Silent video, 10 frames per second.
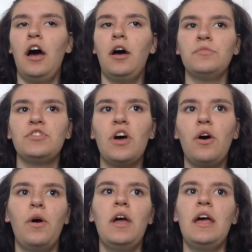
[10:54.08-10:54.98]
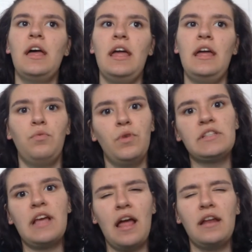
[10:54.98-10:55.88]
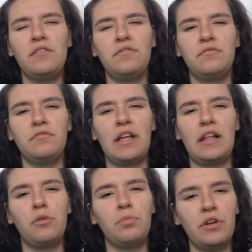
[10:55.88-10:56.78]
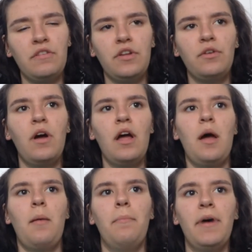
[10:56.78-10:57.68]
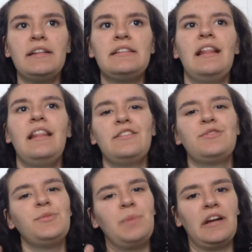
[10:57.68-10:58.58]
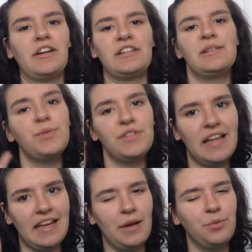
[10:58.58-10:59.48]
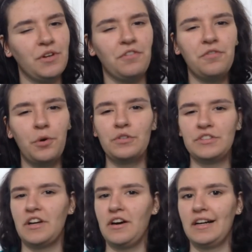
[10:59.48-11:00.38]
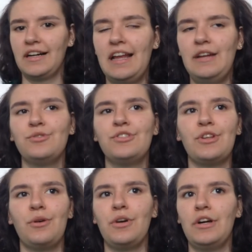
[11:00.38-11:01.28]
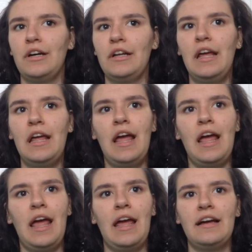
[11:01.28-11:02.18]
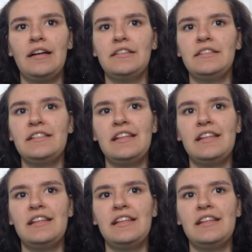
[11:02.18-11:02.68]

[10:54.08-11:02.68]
So it was kind of like a little preview. But this was better because it was a full song it was so good. And